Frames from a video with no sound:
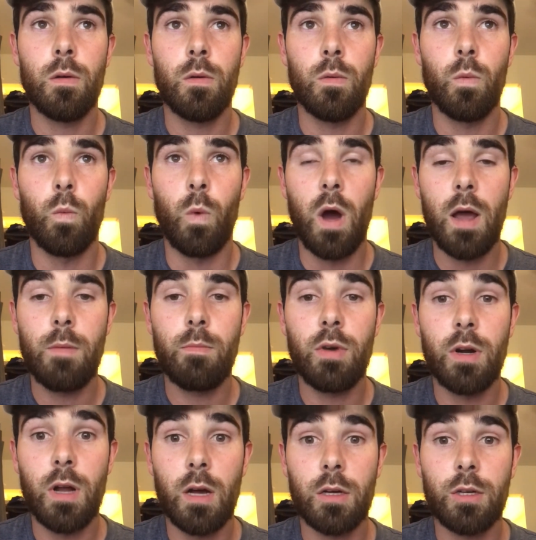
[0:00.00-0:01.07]
Wine
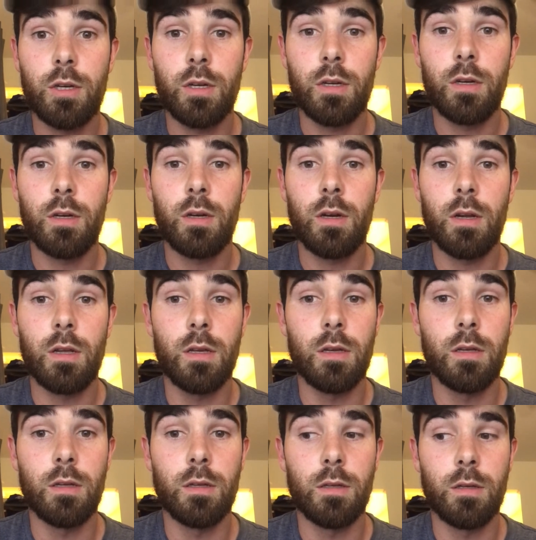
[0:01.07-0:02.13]
production
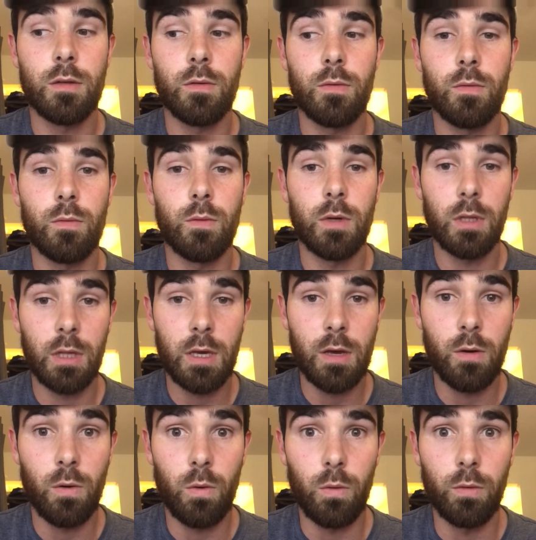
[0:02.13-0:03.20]
is really
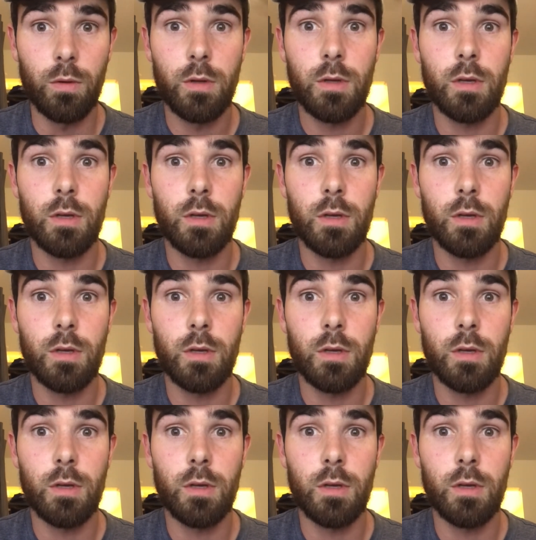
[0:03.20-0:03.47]
old.